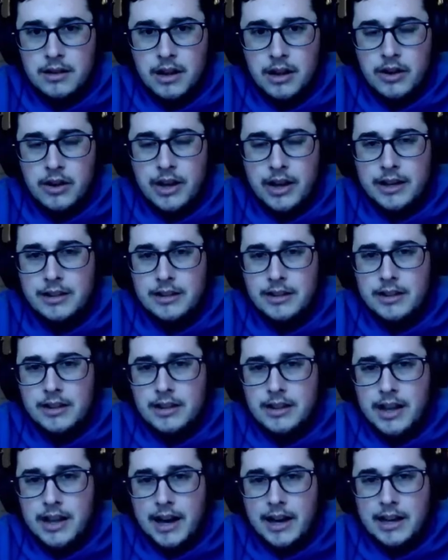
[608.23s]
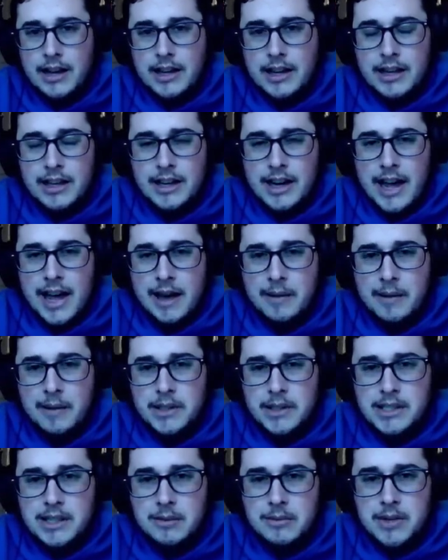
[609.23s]
Okay. Yeah, it can
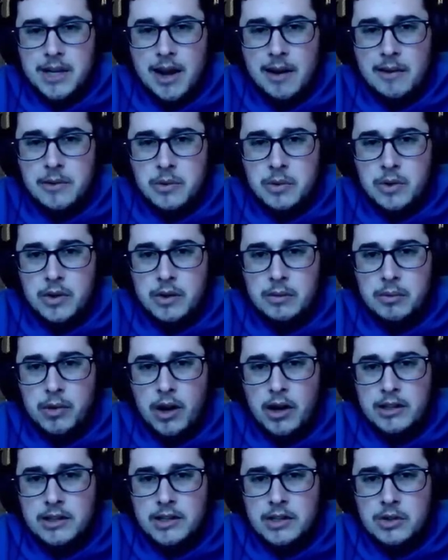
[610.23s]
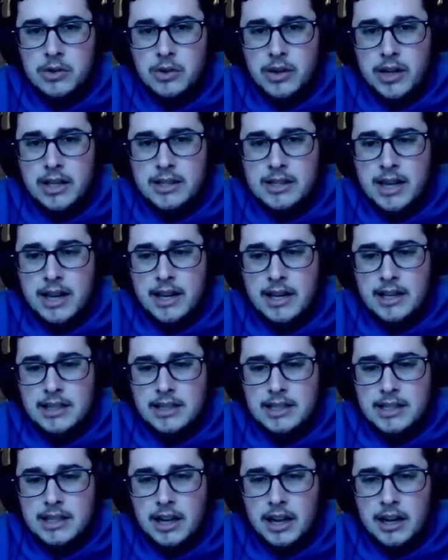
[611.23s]
happen sometimes where the prawn suit gets kind
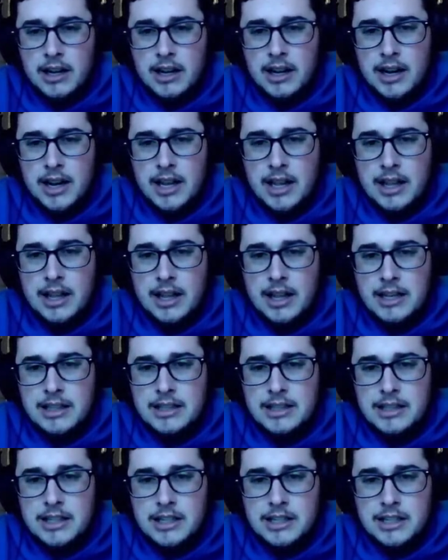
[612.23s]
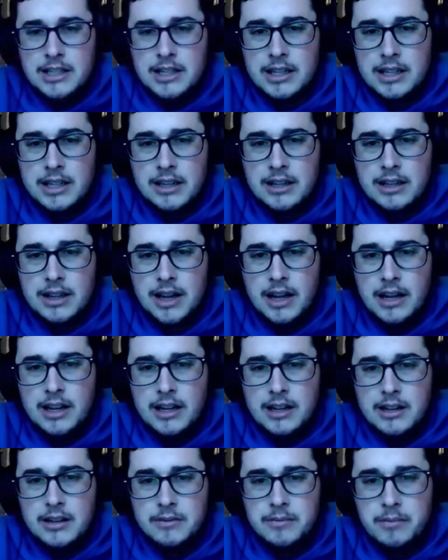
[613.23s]
of stuck. It's just a
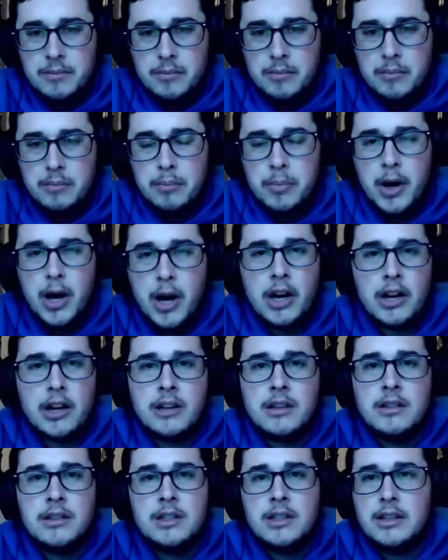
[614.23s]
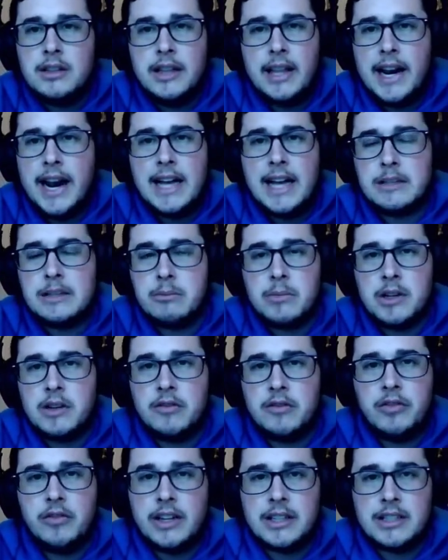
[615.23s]
bug that hasn't
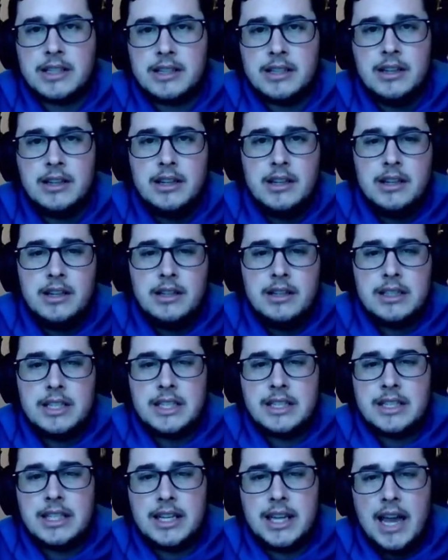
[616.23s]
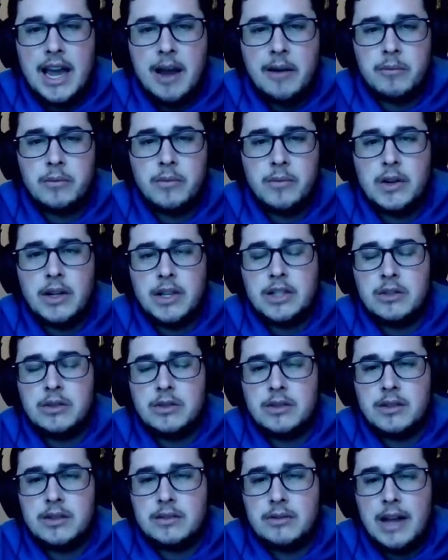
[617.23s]
been fixed since the game
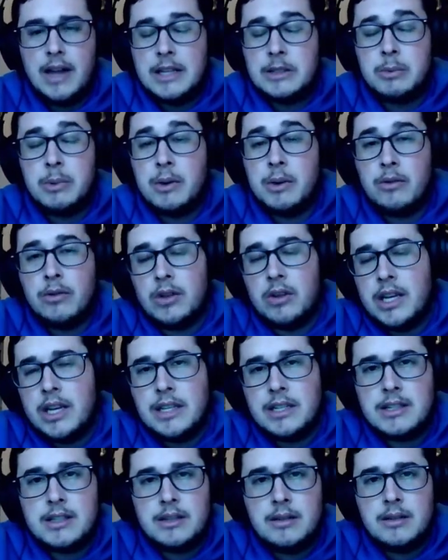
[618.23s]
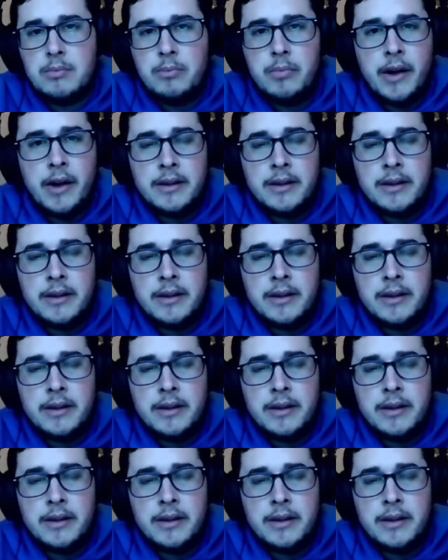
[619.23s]
has been released.